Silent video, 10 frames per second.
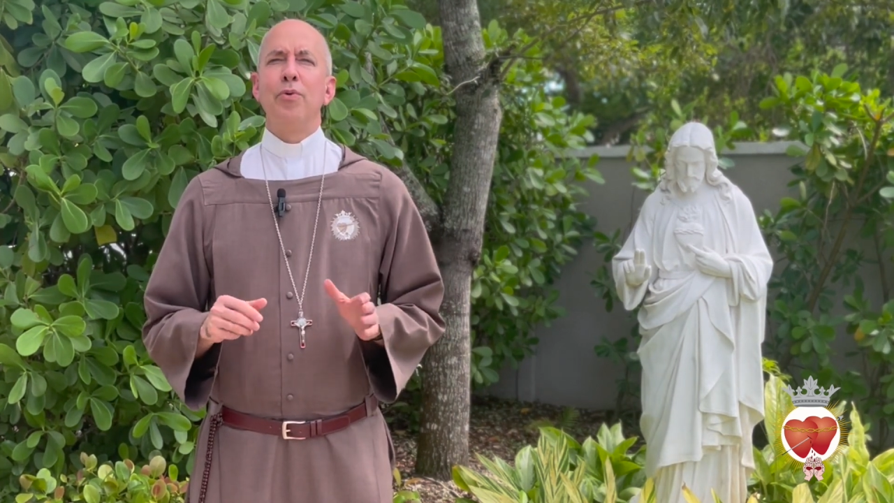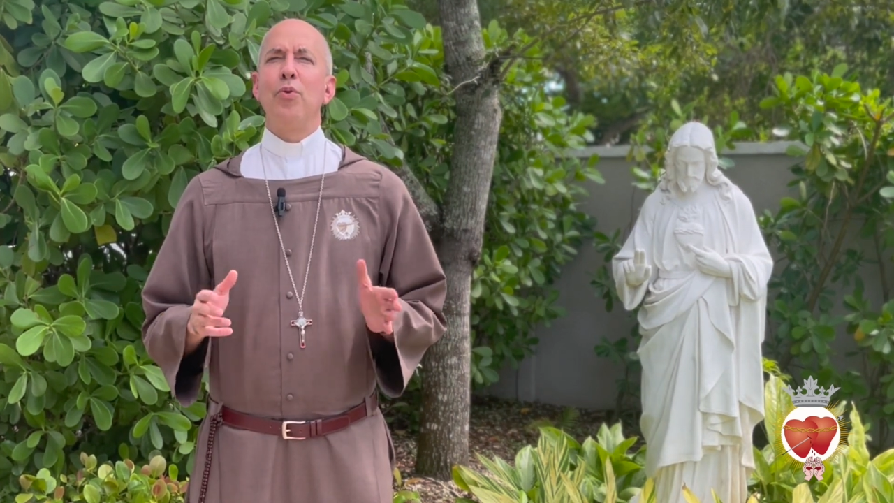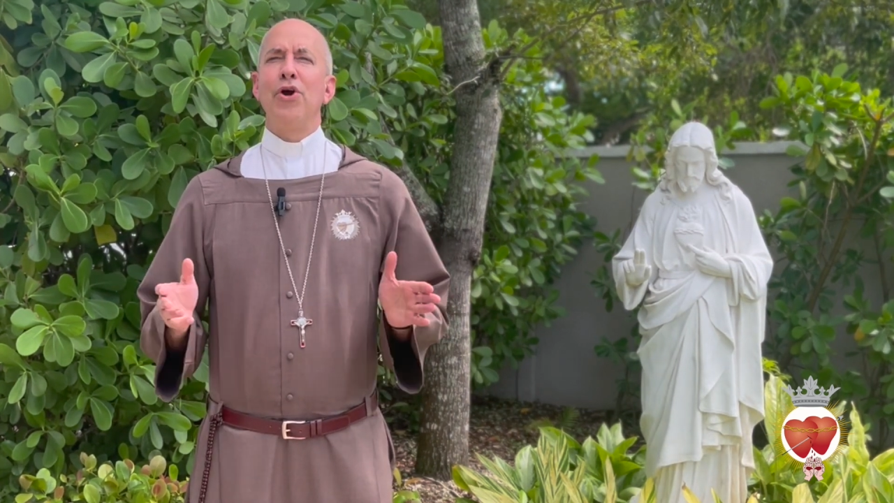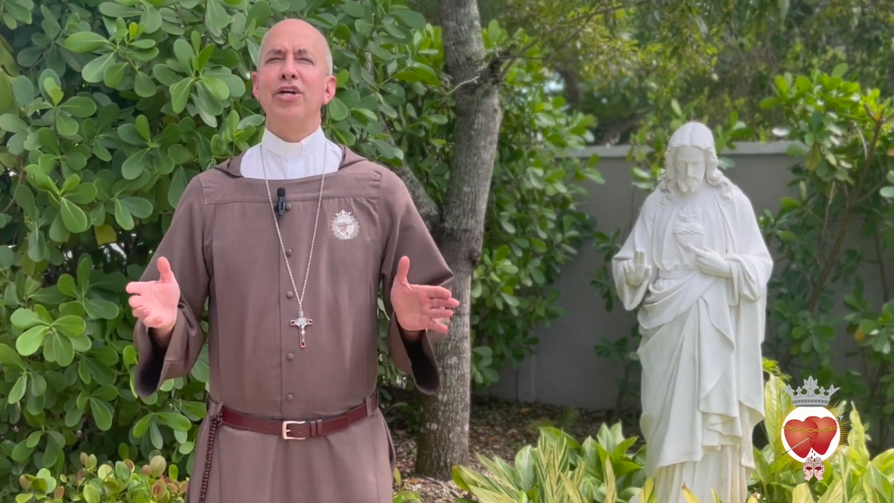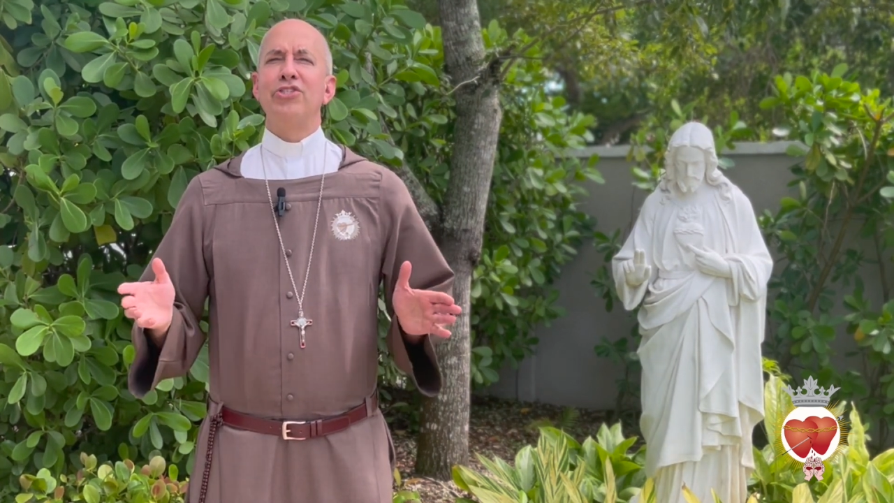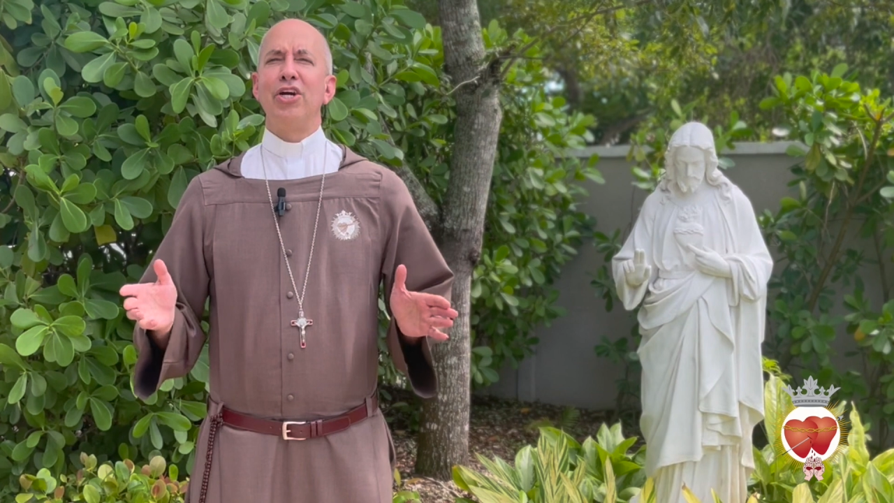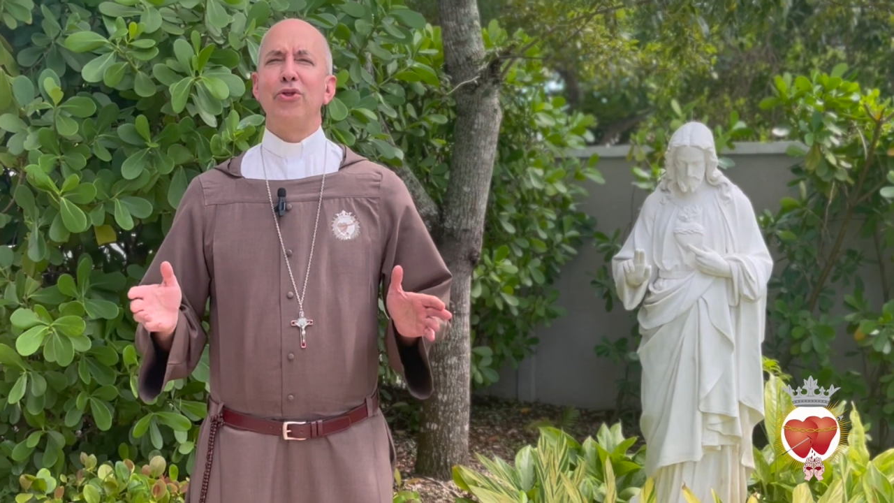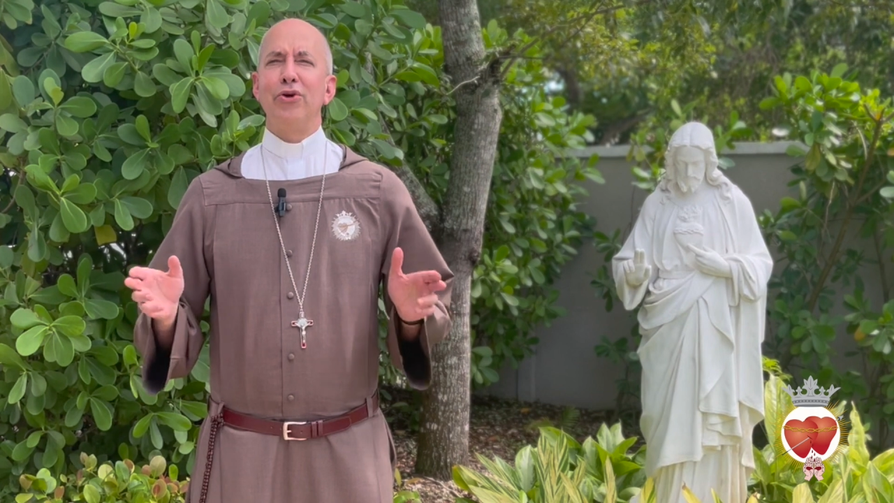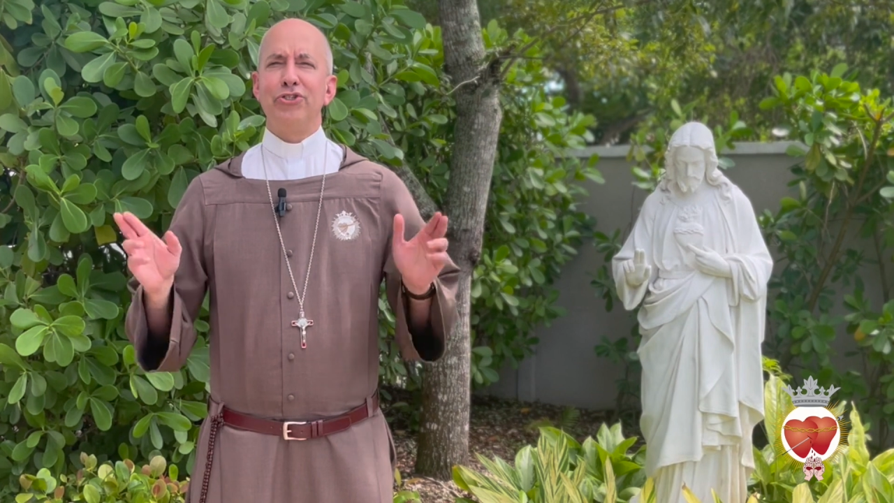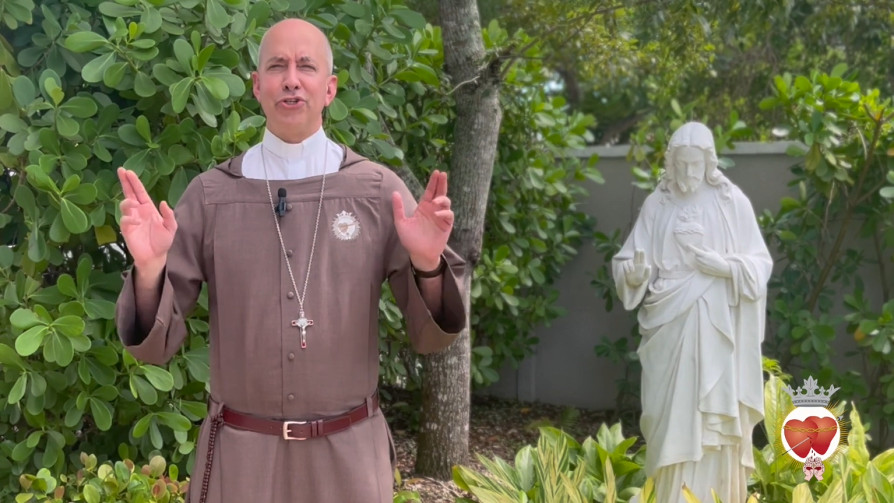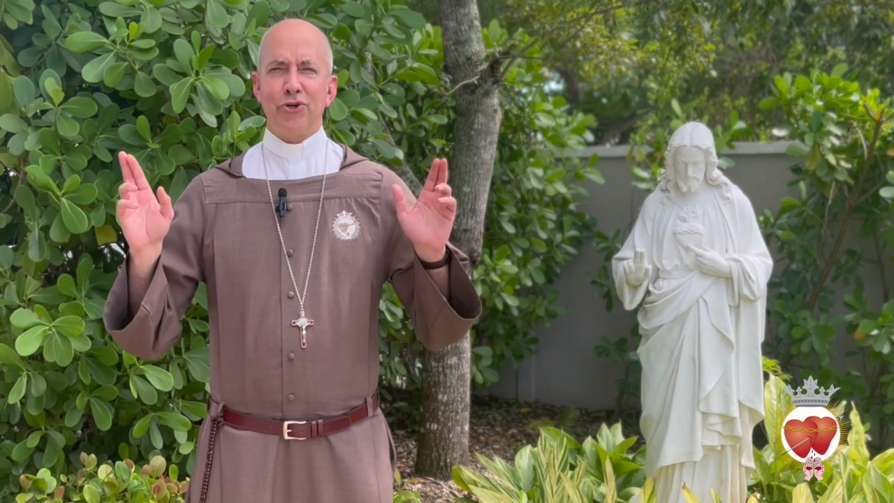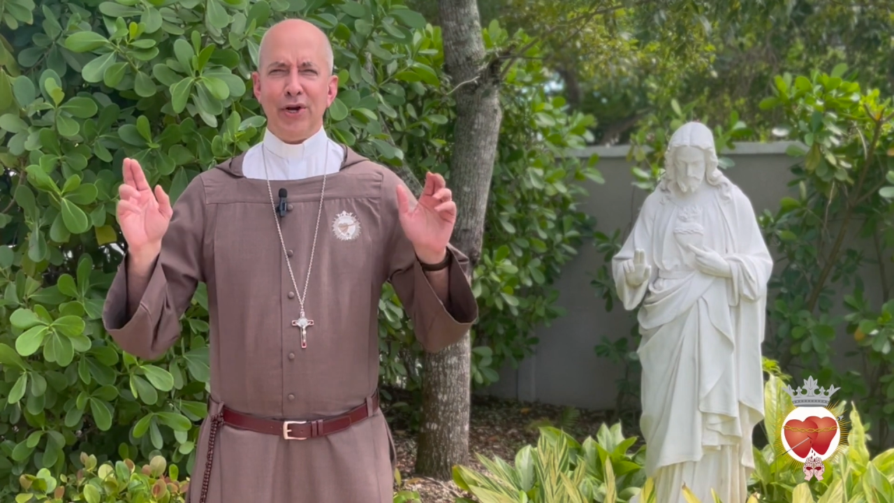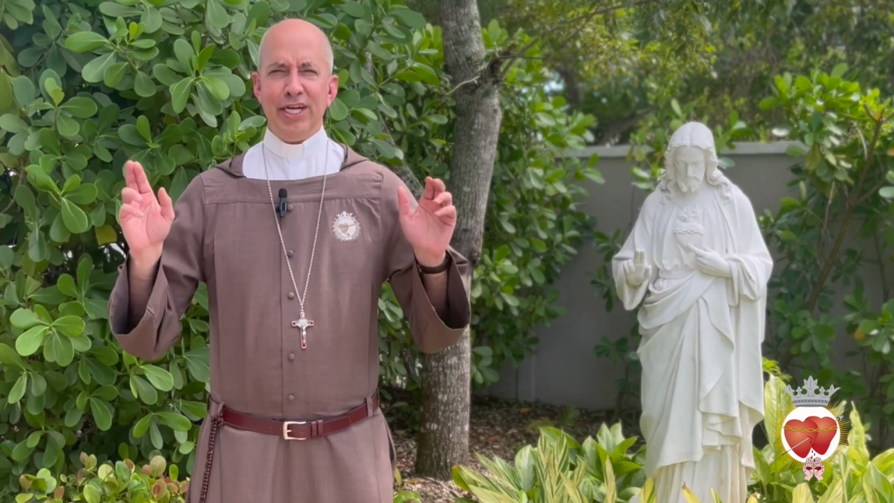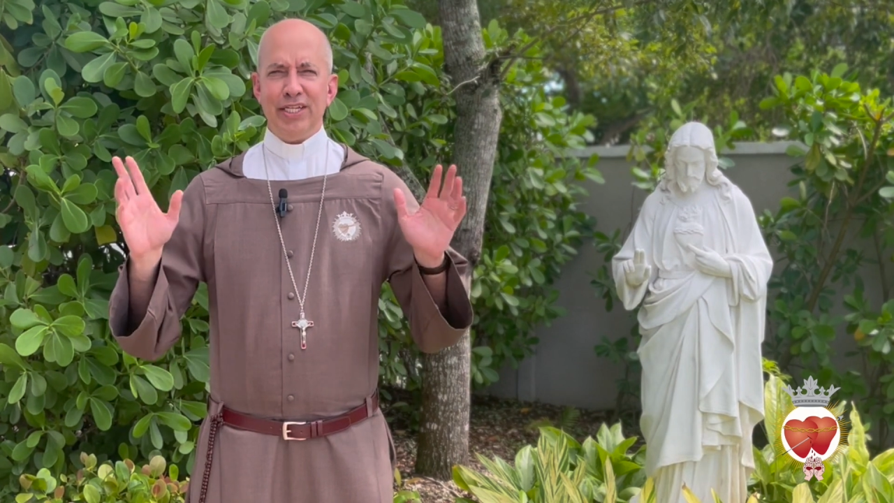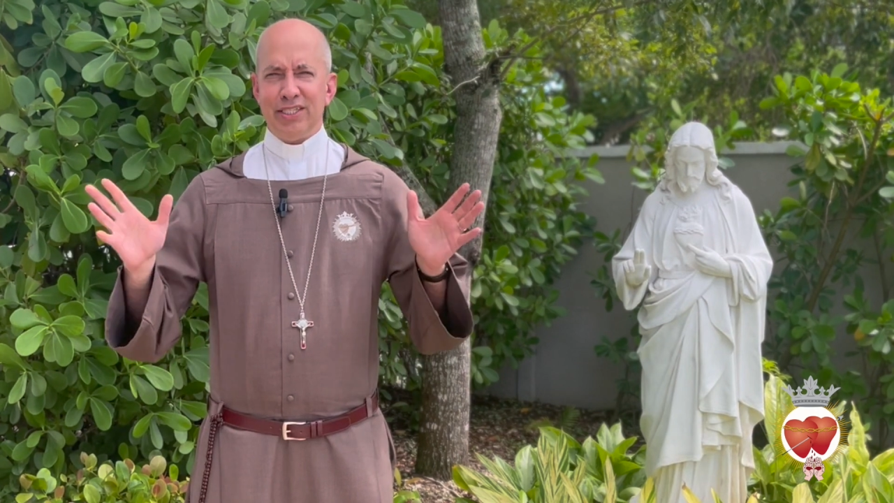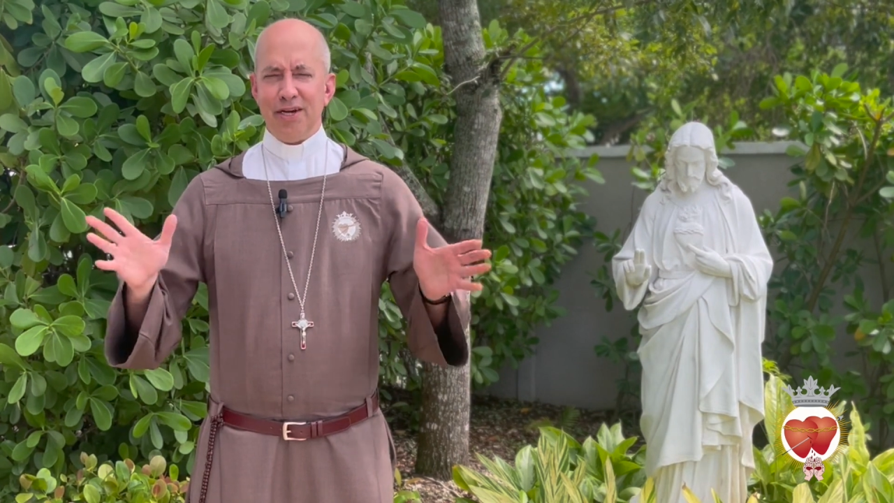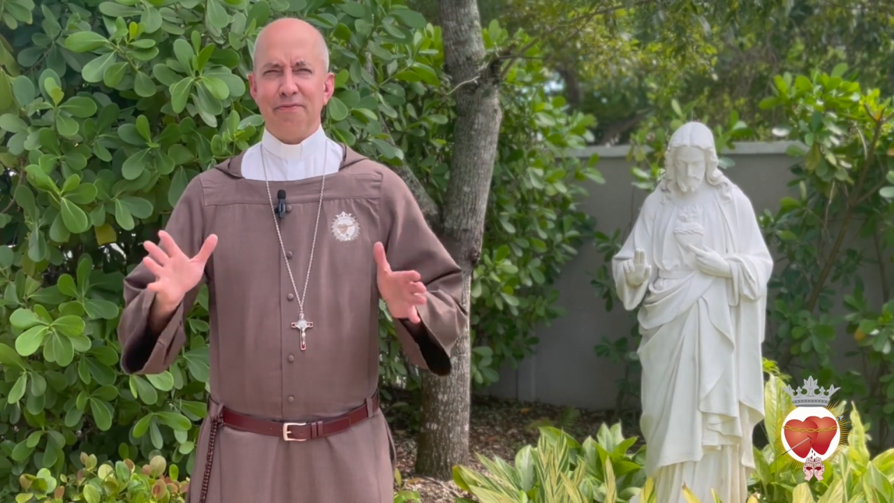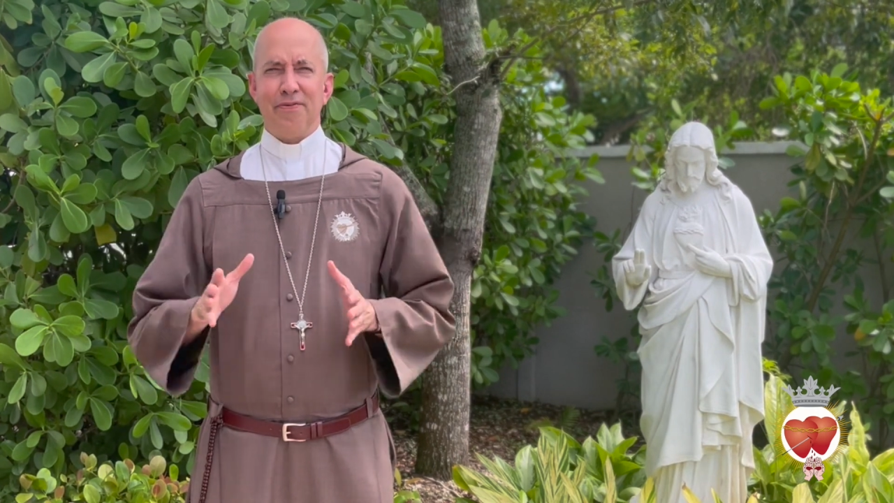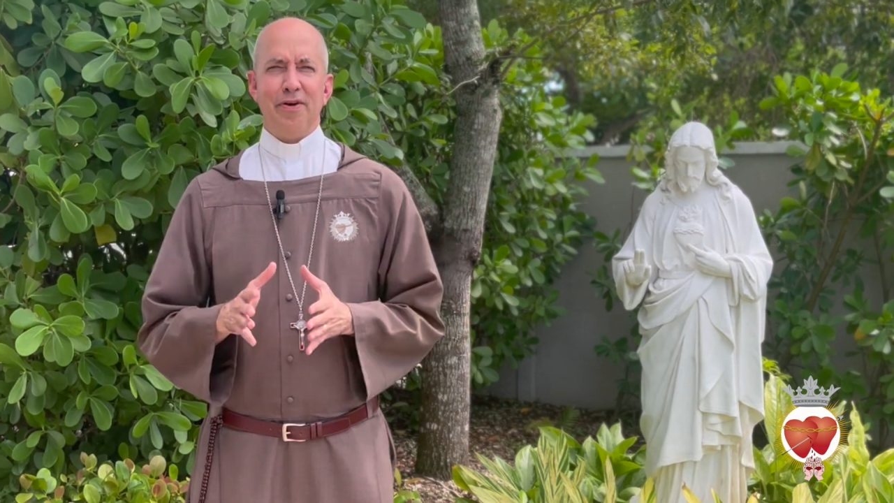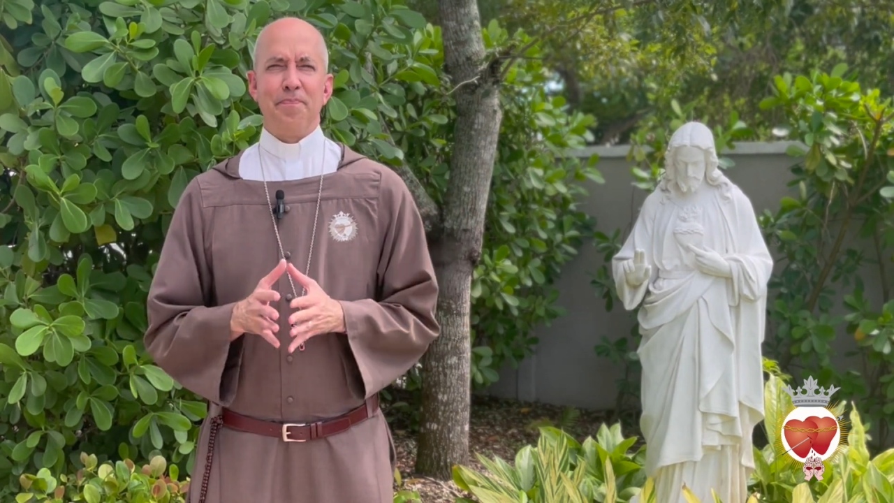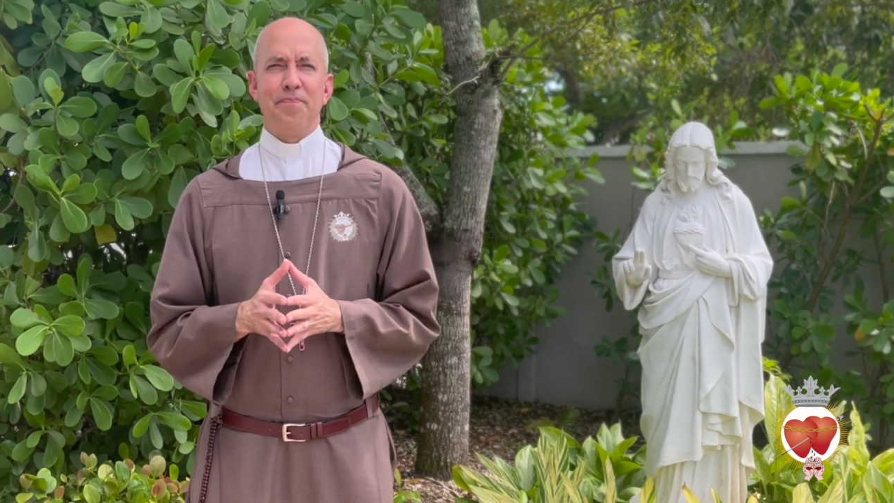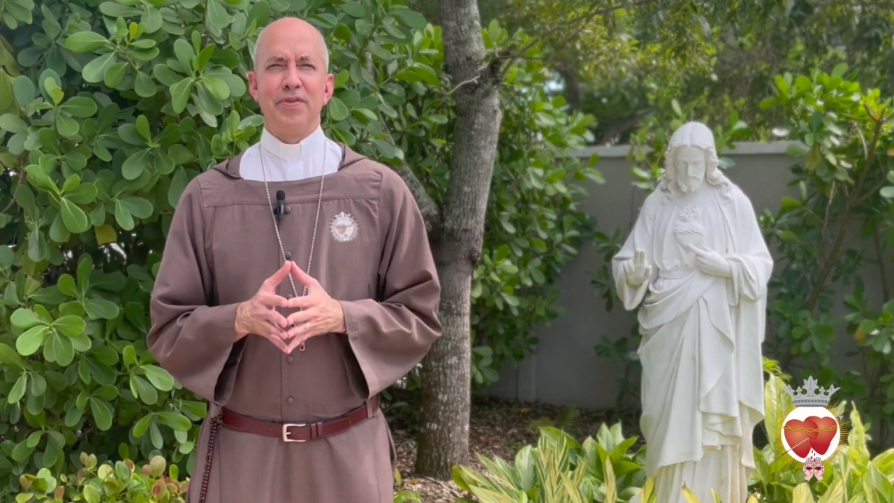But where does our Lord's greatness come from?